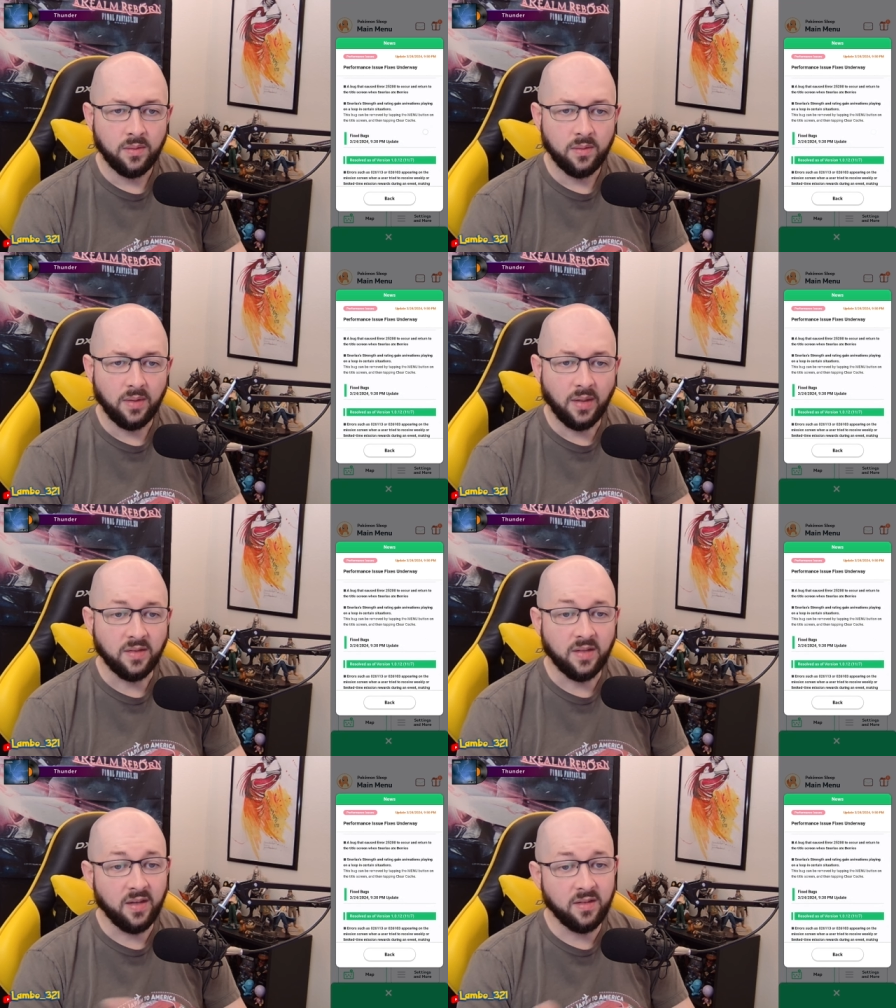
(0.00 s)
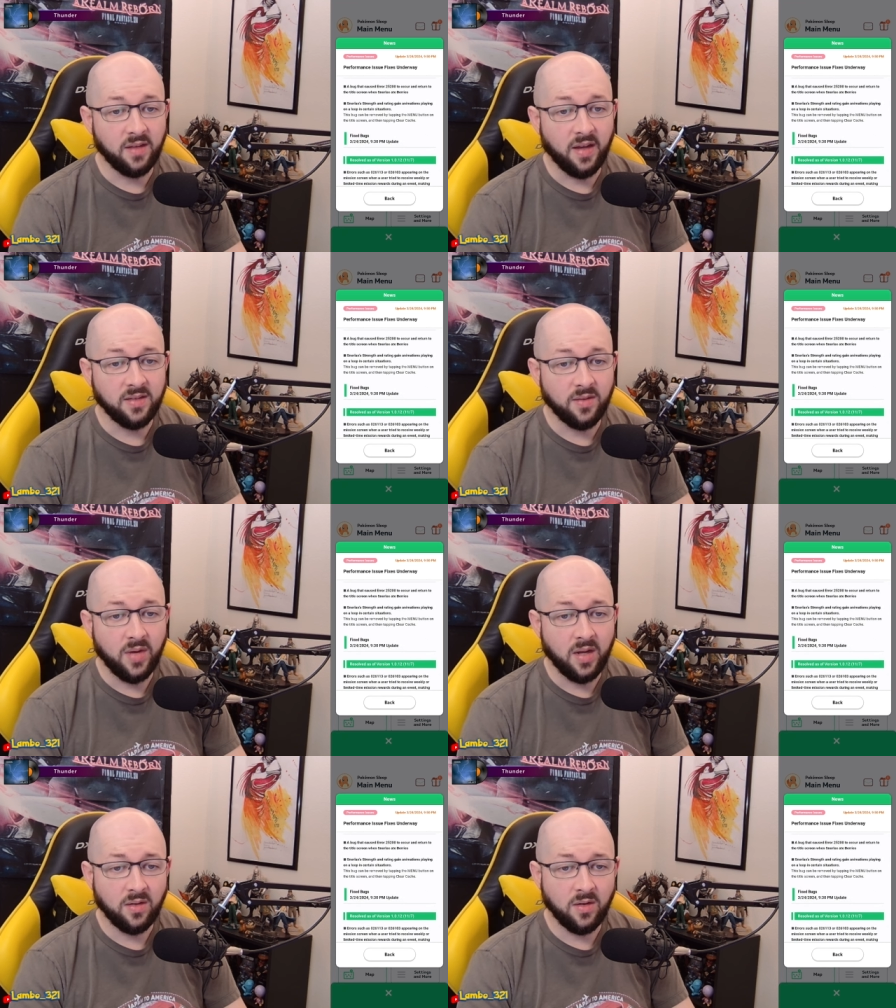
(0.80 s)
it says as of
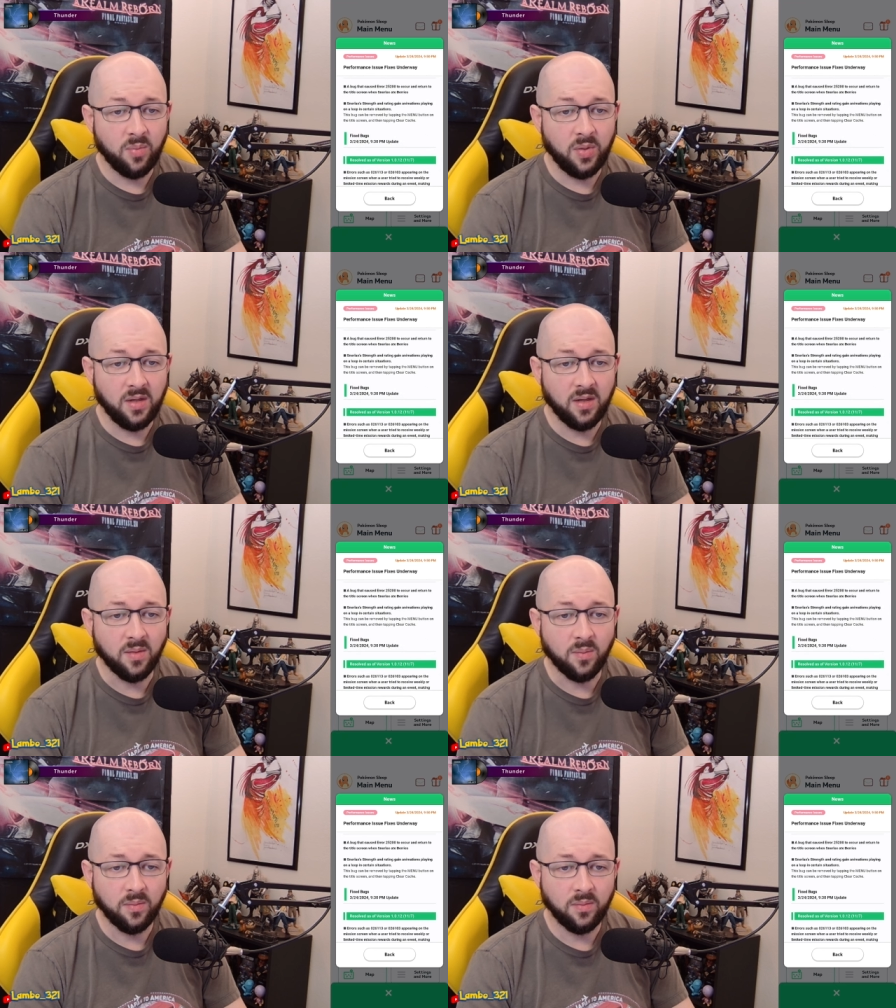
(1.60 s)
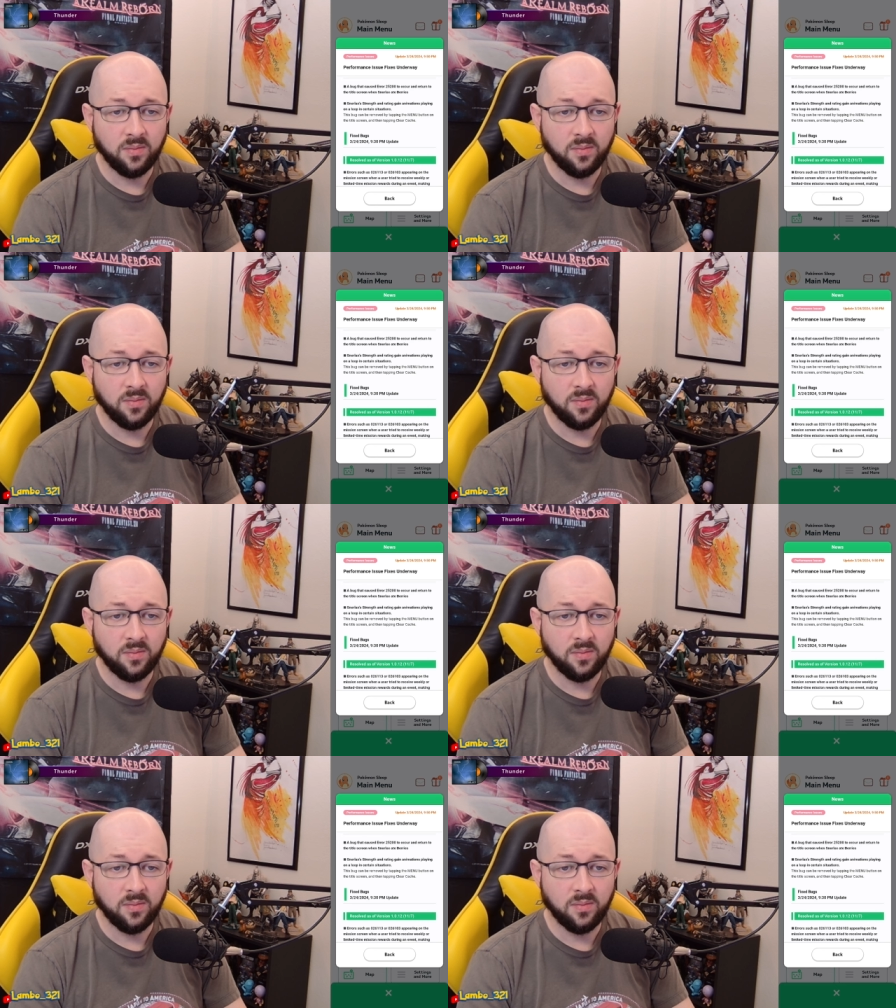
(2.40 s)
9.30 p.m.,